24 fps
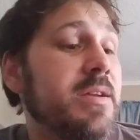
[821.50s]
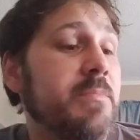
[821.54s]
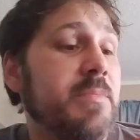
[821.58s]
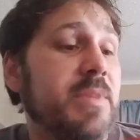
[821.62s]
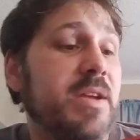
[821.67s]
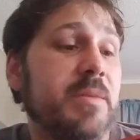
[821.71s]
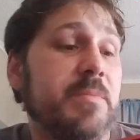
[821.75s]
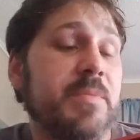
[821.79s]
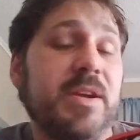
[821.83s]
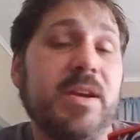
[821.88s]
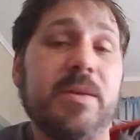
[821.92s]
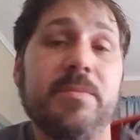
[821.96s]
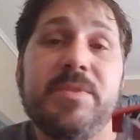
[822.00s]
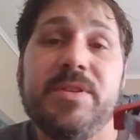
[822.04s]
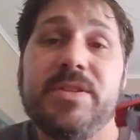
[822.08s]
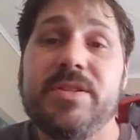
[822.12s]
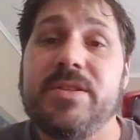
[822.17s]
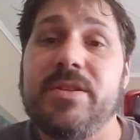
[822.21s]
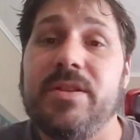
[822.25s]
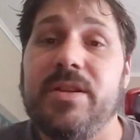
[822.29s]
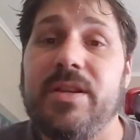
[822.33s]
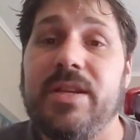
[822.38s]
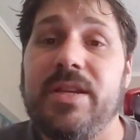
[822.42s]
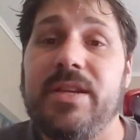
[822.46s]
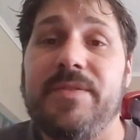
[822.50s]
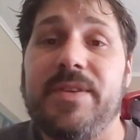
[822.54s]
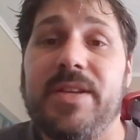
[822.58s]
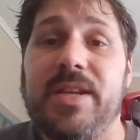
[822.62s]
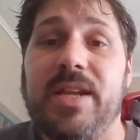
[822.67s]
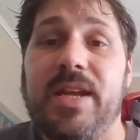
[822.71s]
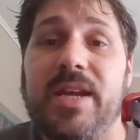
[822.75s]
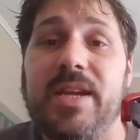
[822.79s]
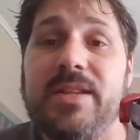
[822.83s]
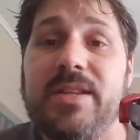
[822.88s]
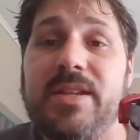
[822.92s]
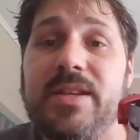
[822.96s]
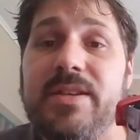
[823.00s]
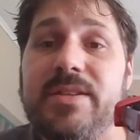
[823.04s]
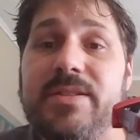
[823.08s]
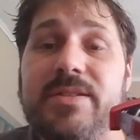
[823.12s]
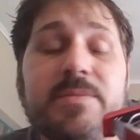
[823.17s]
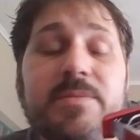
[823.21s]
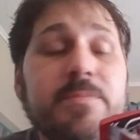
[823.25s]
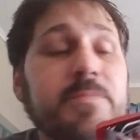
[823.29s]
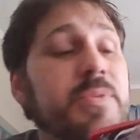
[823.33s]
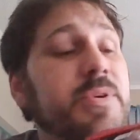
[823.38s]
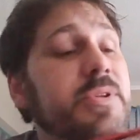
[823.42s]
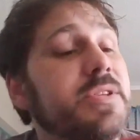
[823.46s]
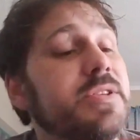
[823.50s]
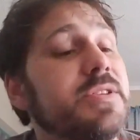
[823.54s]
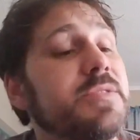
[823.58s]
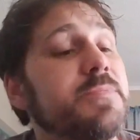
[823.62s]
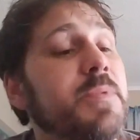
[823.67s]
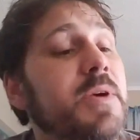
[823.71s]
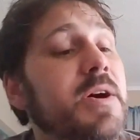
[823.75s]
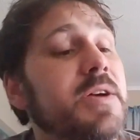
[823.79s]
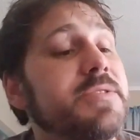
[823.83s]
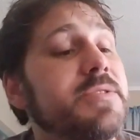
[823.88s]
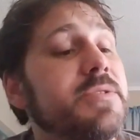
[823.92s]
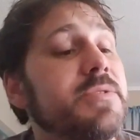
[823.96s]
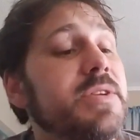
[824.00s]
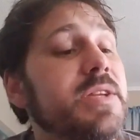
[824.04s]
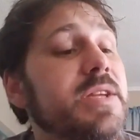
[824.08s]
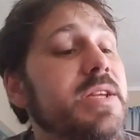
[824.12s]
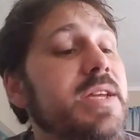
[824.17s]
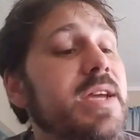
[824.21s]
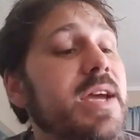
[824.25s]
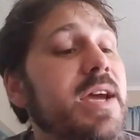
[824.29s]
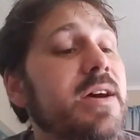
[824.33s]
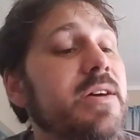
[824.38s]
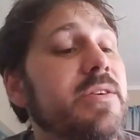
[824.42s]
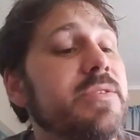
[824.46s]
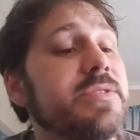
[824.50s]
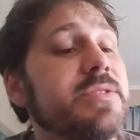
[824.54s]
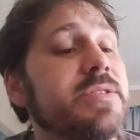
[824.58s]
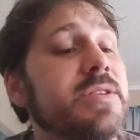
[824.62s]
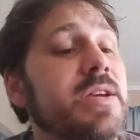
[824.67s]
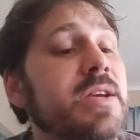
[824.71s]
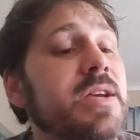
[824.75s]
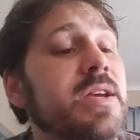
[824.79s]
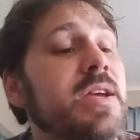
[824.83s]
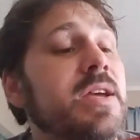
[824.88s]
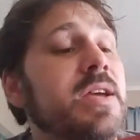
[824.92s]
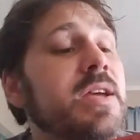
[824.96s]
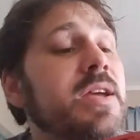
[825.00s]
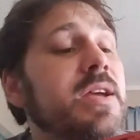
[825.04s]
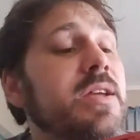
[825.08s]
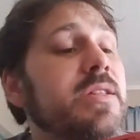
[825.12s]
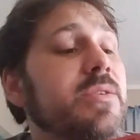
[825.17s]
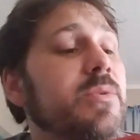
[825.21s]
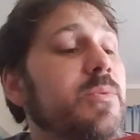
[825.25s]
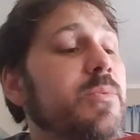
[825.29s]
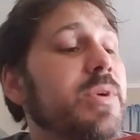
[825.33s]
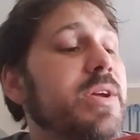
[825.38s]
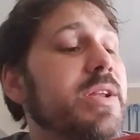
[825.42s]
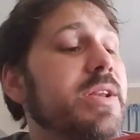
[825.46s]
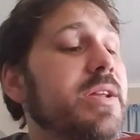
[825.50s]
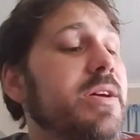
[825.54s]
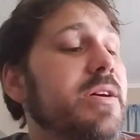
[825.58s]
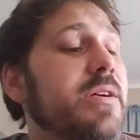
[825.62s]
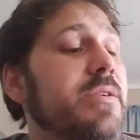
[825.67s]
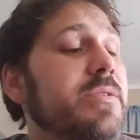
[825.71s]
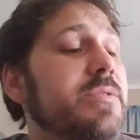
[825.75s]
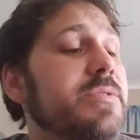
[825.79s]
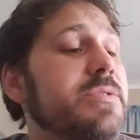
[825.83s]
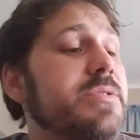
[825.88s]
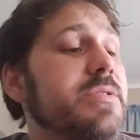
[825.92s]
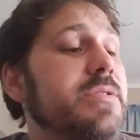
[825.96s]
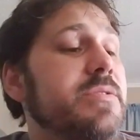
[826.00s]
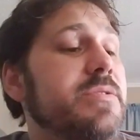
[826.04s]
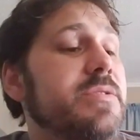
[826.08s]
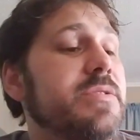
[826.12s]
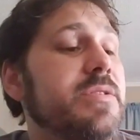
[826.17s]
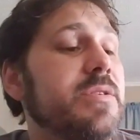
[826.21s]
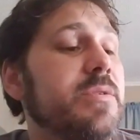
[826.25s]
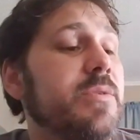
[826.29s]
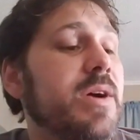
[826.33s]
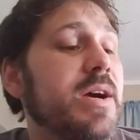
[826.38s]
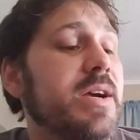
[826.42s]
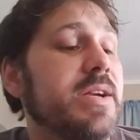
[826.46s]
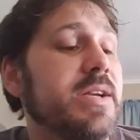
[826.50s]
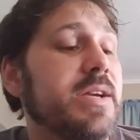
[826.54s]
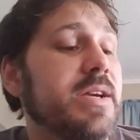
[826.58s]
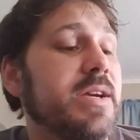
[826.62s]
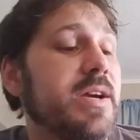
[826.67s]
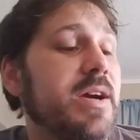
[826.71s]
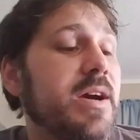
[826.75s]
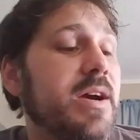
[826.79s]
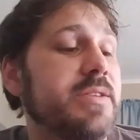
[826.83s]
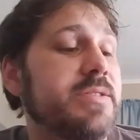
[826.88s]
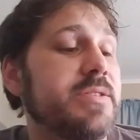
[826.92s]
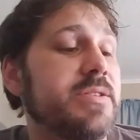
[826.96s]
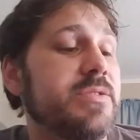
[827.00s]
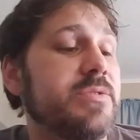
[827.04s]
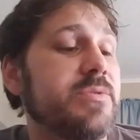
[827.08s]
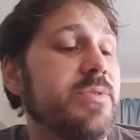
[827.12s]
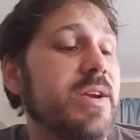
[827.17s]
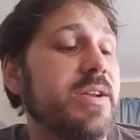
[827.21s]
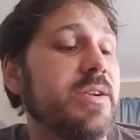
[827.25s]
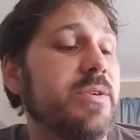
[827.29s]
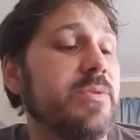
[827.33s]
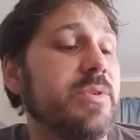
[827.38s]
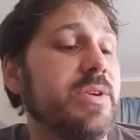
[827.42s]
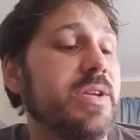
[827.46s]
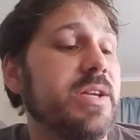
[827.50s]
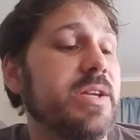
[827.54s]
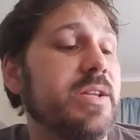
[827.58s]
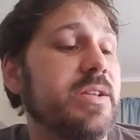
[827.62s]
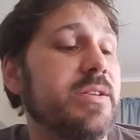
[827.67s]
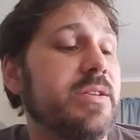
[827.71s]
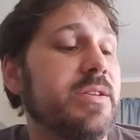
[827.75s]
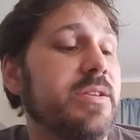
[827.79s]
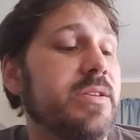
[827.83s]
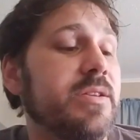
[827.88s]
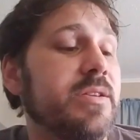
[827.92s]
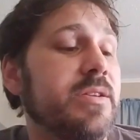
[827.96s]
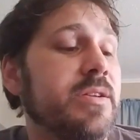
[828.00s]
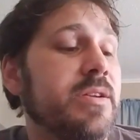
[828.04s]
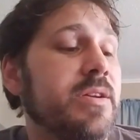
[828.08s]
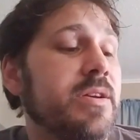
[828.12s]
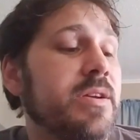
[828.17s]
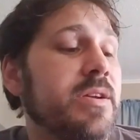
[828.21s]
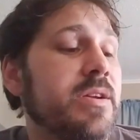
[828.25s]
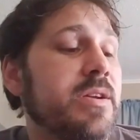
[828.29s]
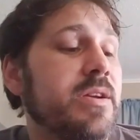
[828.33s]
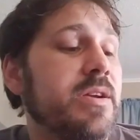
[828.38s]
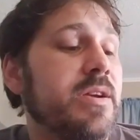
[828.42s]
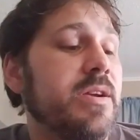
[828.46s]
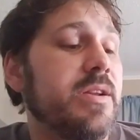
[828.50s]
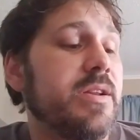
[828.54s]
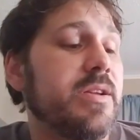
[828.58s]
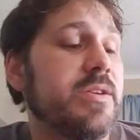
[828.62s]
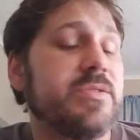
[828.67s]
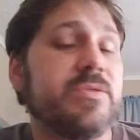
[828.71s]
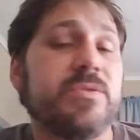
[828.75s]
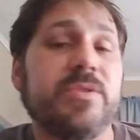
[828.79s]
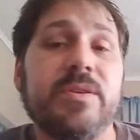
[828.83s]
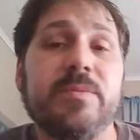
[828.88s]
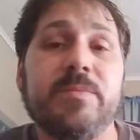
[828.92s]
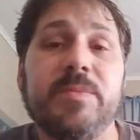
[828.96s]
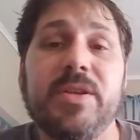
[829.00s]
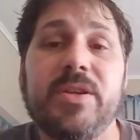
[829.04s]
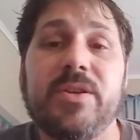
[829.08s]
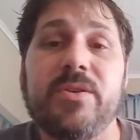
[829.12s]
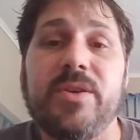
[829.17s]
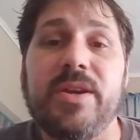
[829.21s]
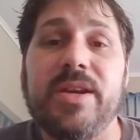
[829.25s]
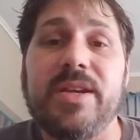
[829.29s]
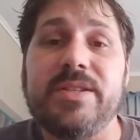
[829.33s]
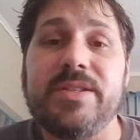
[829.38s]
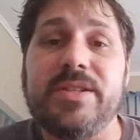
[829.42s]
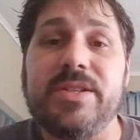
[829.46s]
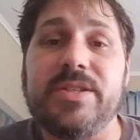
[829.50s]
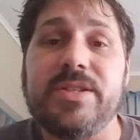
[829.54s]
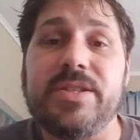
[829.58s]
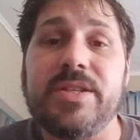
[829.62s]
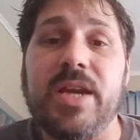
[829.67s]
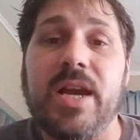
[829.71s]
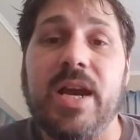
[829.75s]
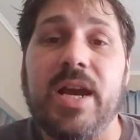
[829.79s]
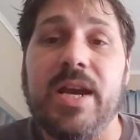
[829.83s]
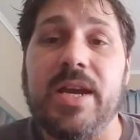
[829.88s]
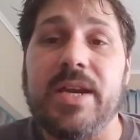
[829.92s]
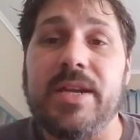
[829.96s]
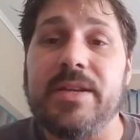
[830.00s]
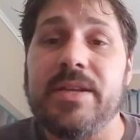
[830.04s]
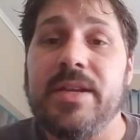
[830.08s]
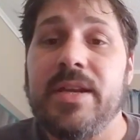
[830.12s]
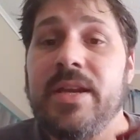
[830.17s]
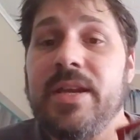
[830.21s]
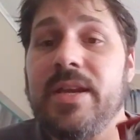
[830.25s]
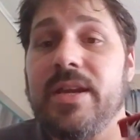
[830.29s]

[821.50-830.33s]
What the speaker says: Maybe I'm just going to leave it like this and put the sponsor decals in the windows so I can concentrate on getting an extremely crazy shine.